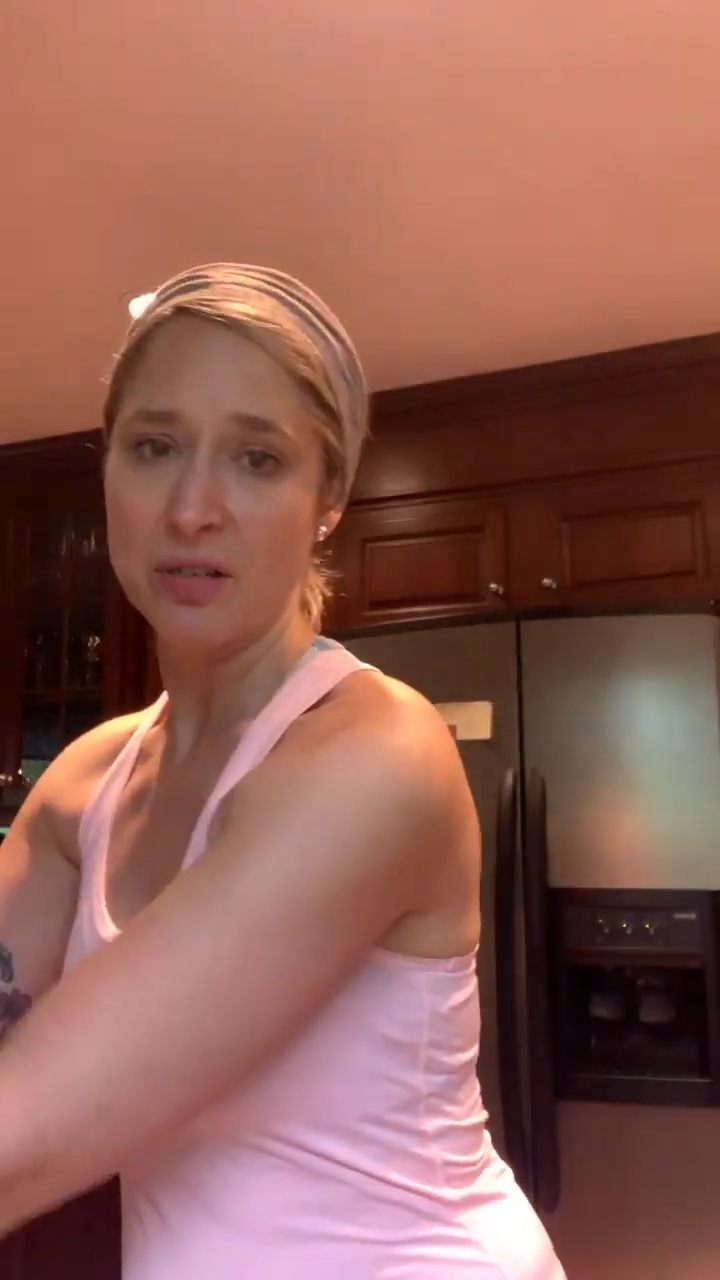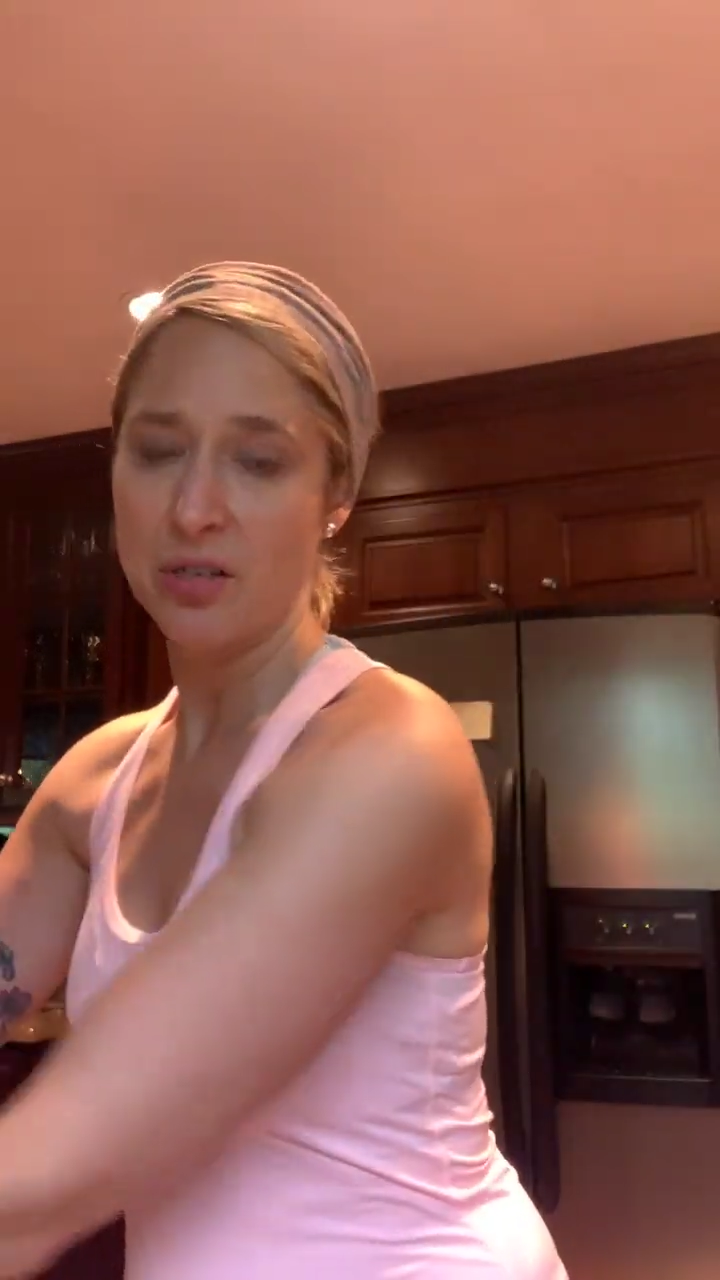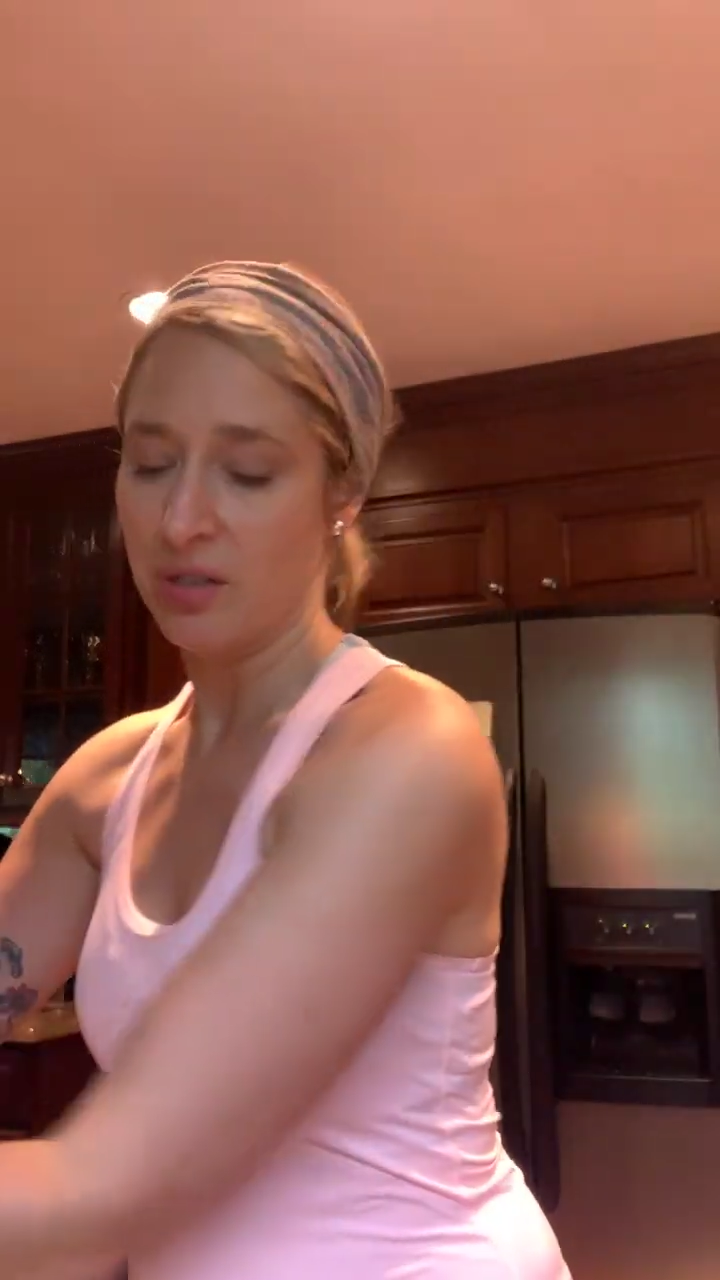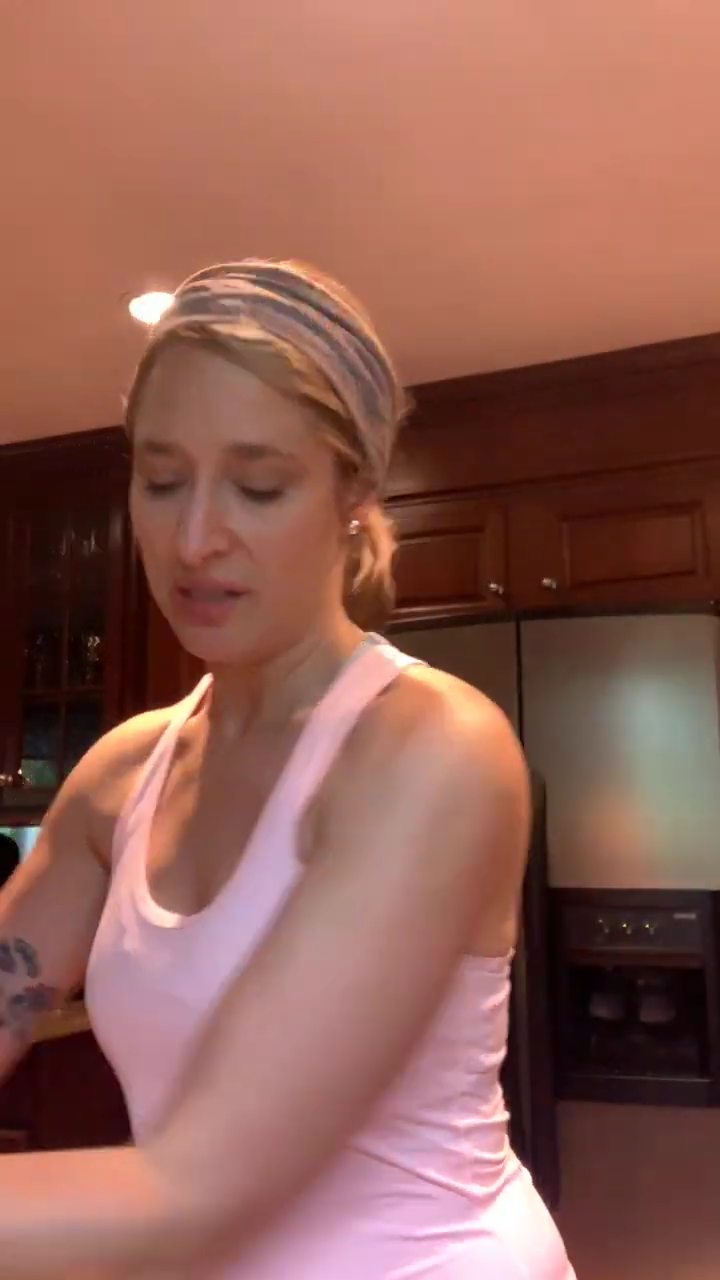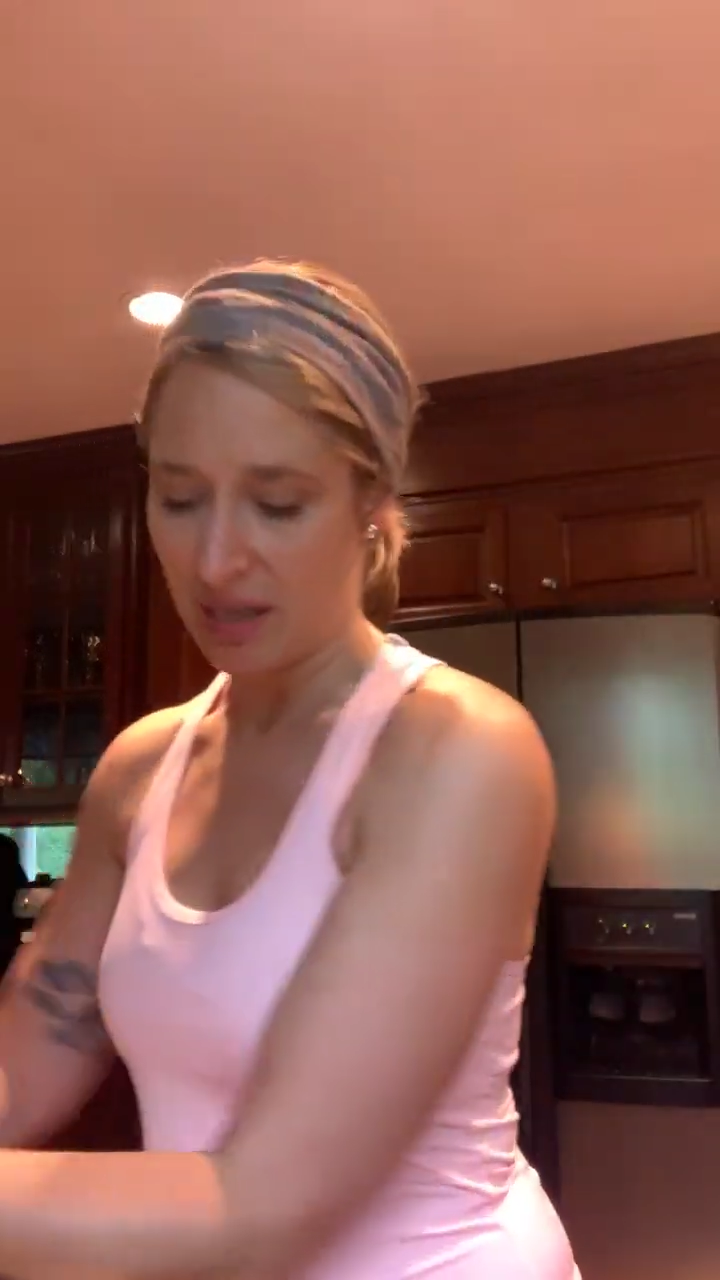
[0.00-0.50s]
I
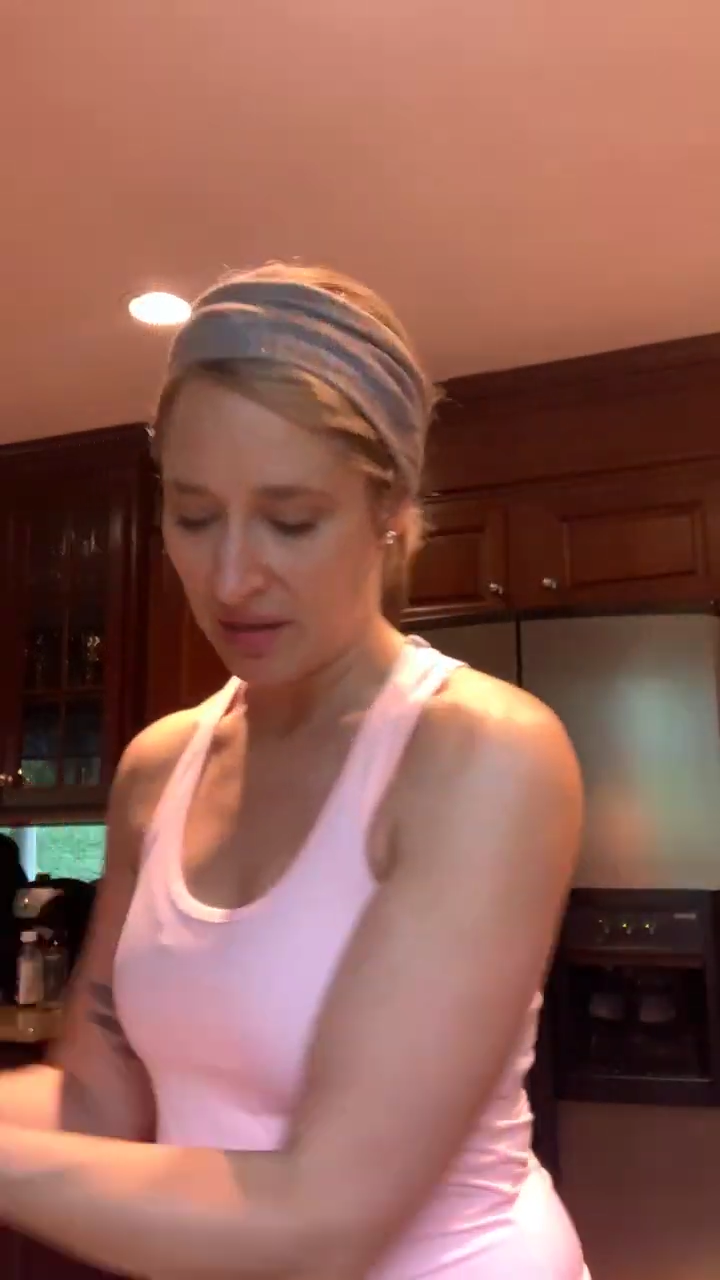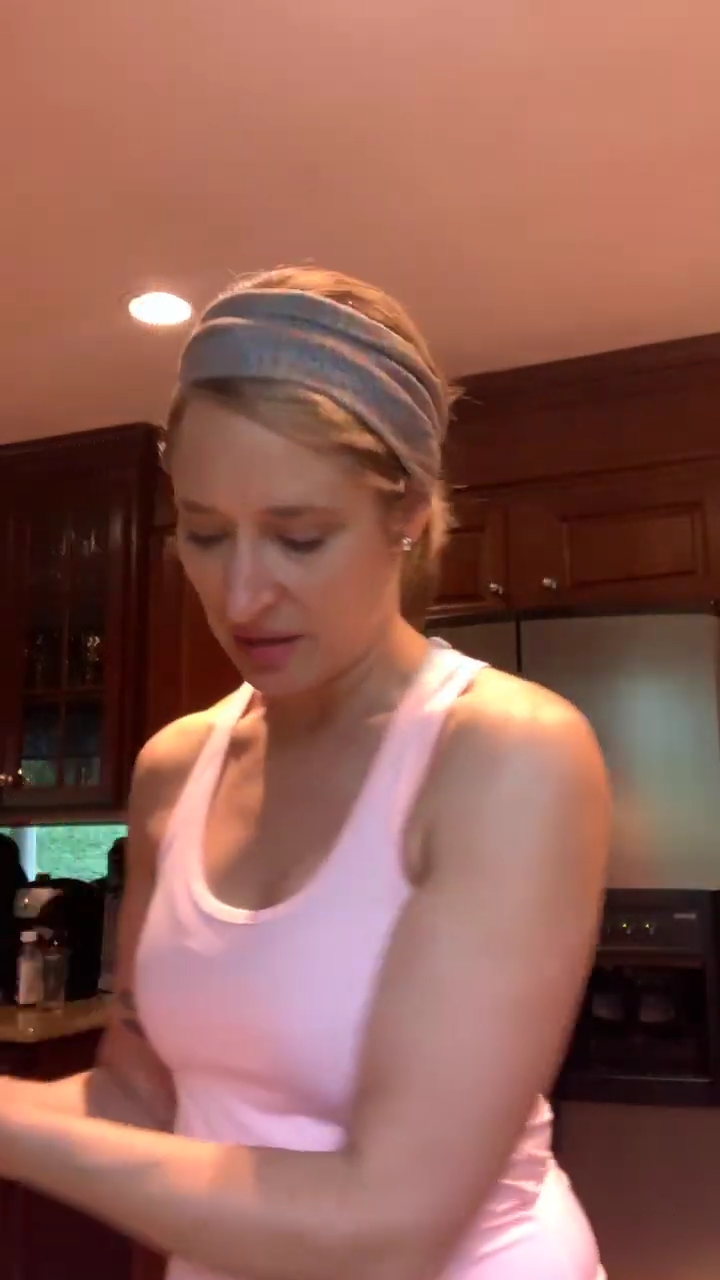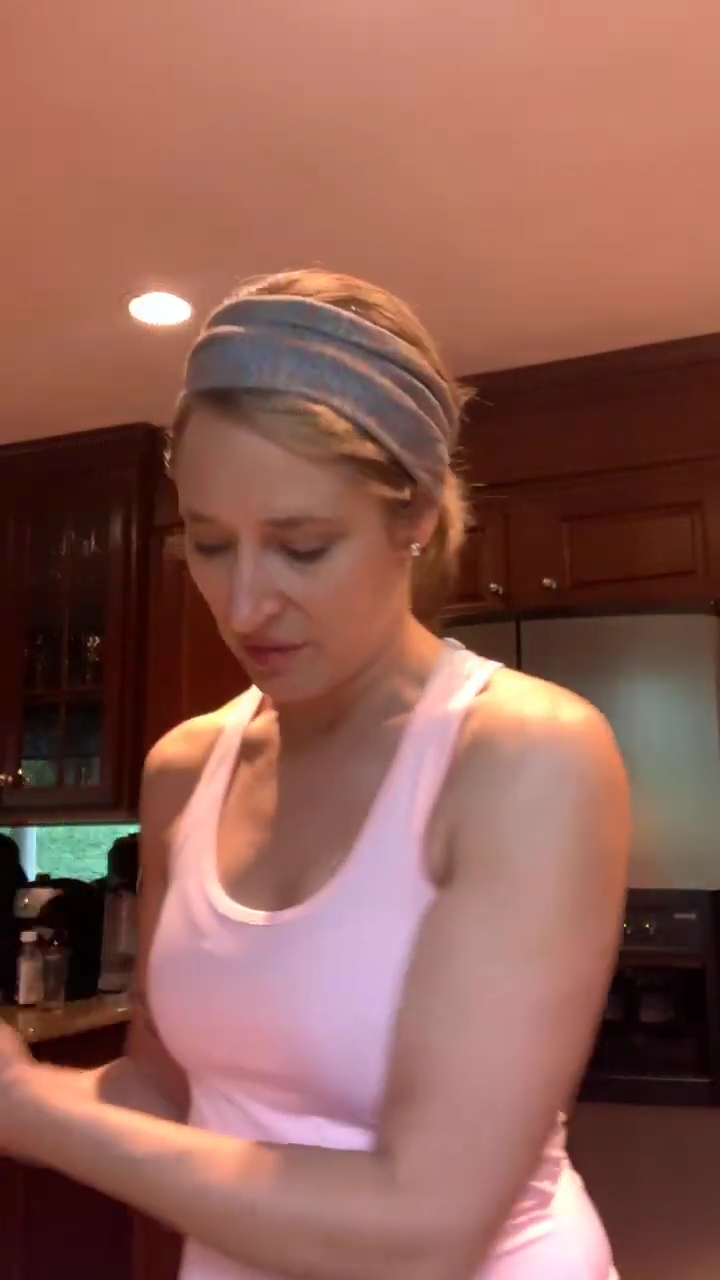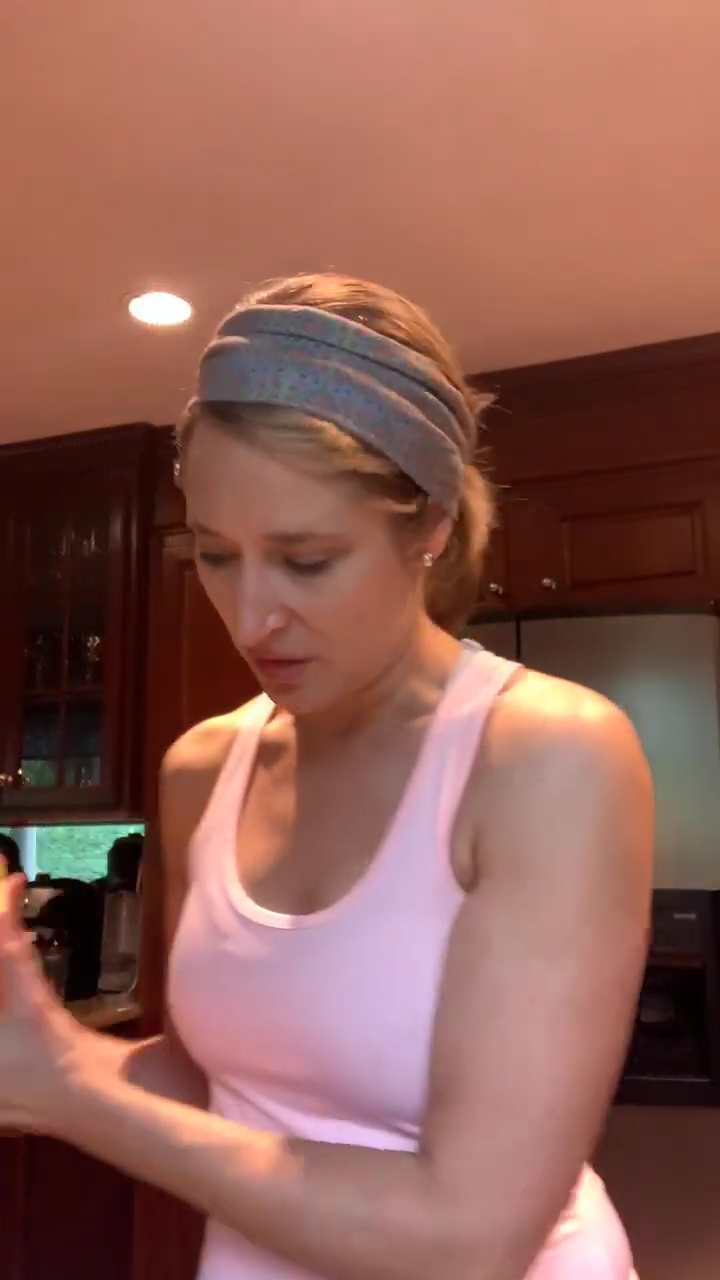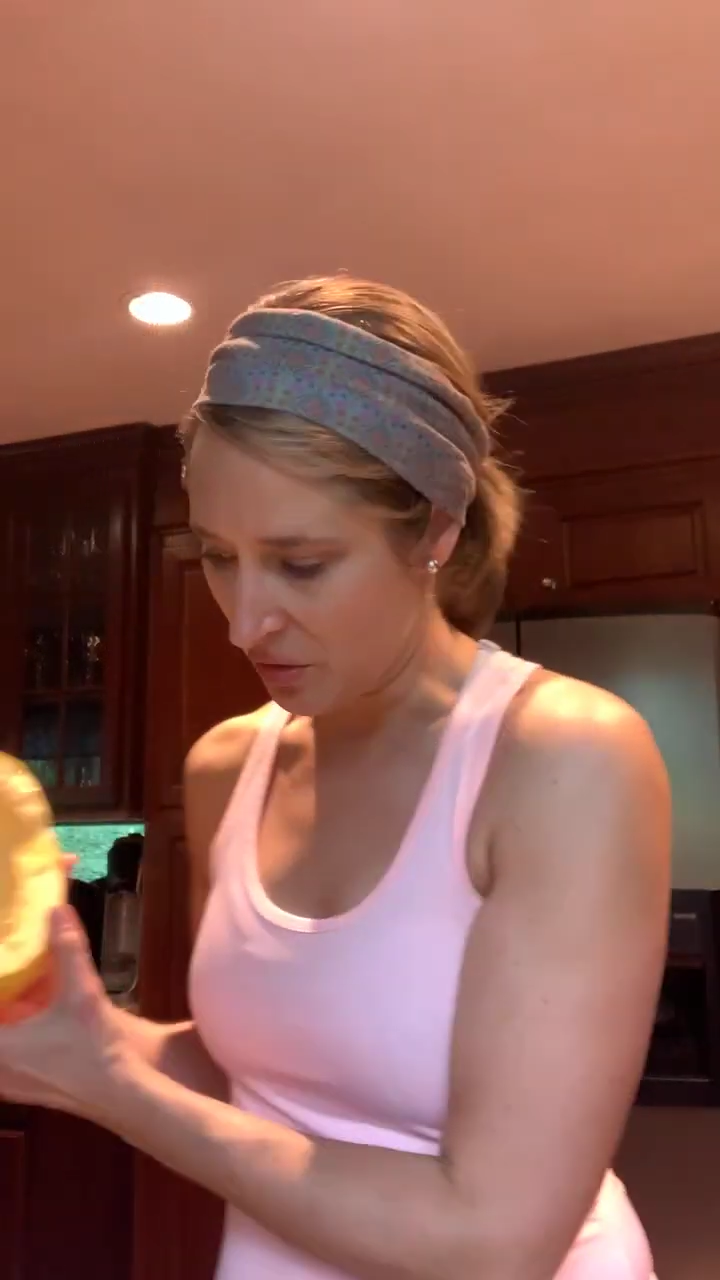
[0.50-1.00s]
should have said this
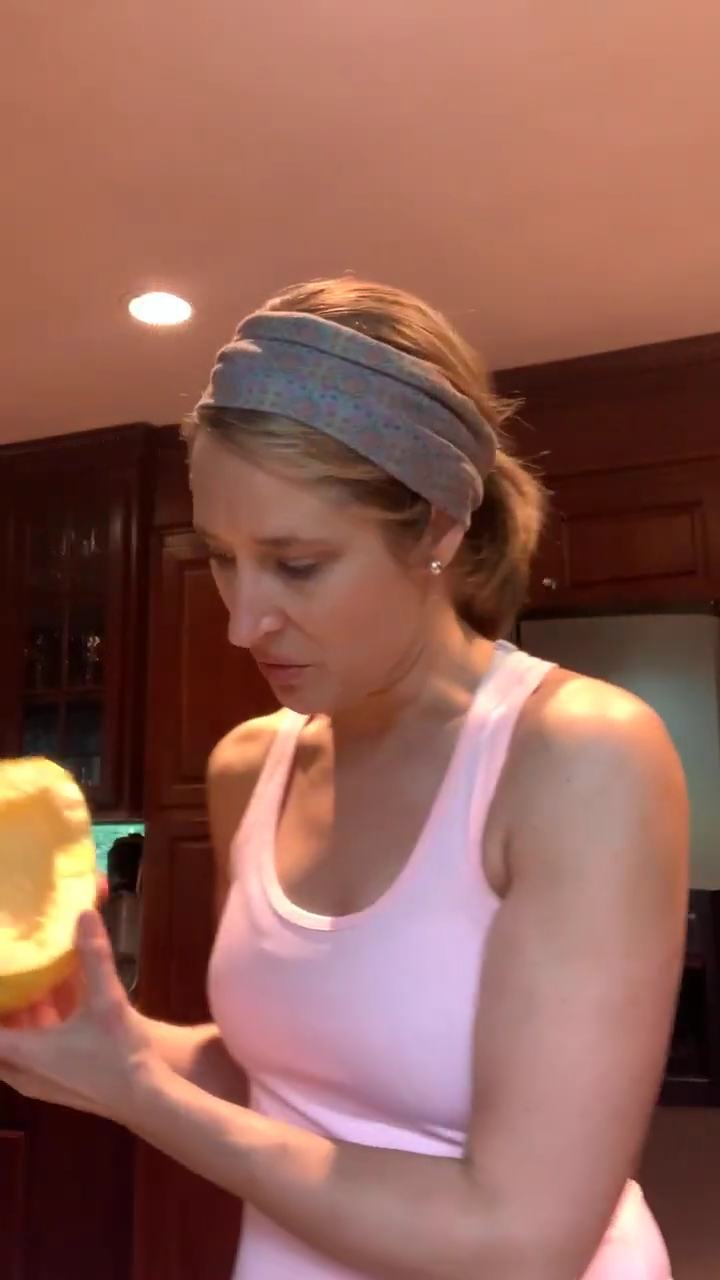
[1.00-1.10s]
if you